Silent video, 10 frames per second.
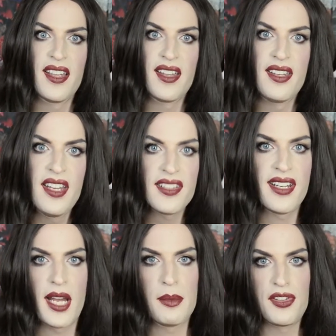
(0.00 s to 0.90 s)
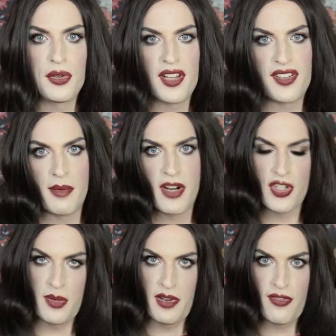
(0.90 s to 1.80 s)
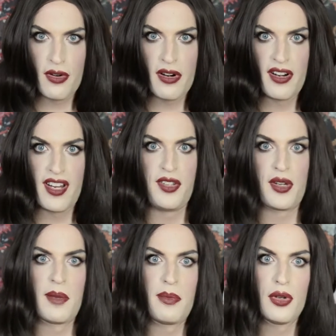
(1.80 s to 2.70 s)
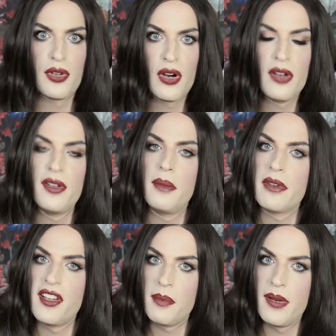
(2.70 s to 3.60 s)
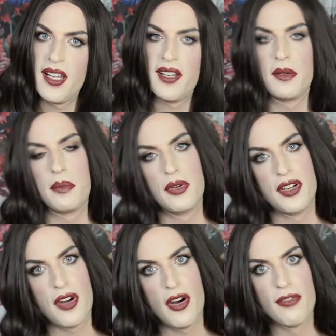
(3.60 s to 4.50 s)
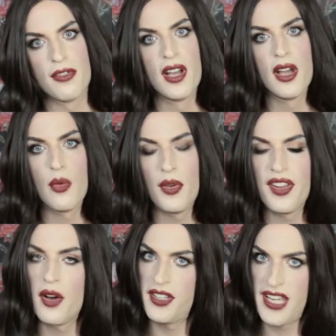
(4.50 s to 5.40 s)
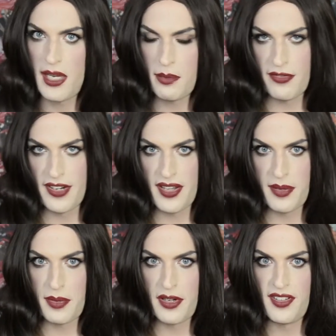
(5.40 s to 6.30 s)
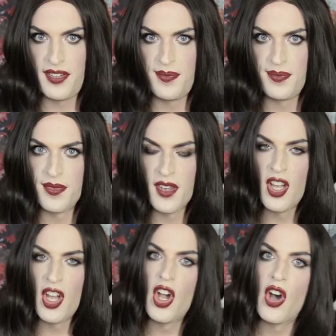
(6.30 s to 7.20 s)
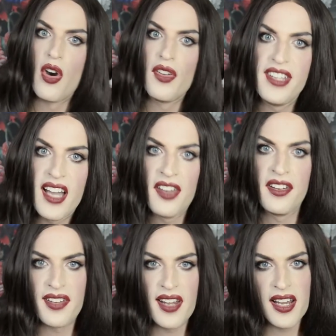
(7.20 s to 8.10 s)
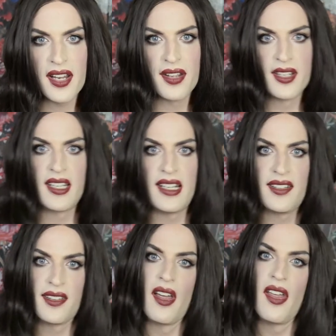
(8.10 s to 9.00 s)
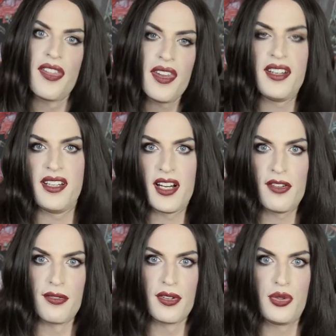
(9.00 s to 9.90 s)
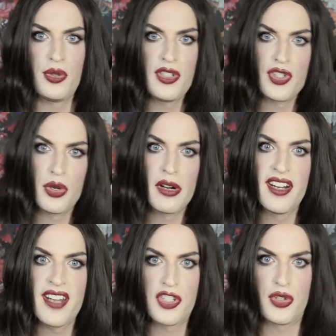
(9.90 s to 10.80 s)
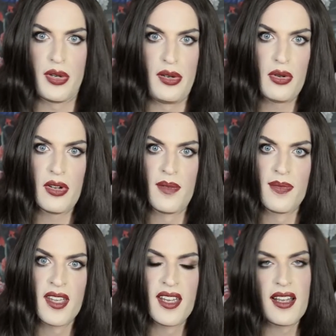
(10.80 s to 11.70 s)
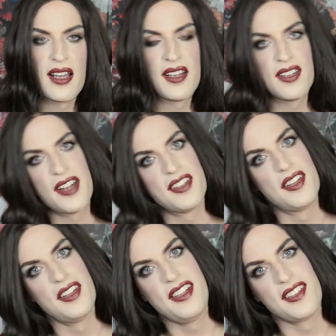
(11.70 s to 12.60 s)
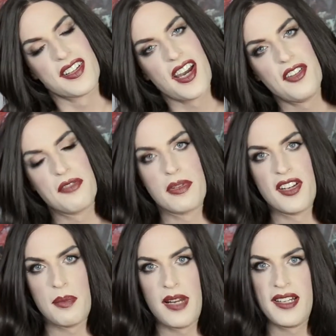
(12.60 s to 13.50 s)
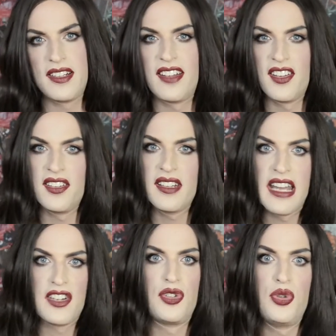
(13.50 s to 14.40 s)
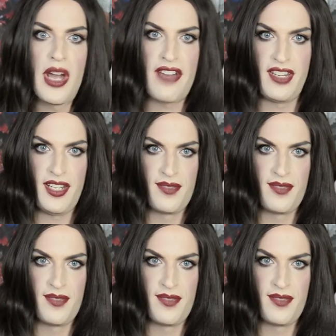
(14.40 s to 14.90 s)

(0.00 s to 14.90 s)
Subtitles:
This enables you, as I mentioned before, that you can put on the breastplate and put it off without the help of another person. On the other side, it's thin enough to ensure a natural look and that this kind of breastplate doesn't get too heavy.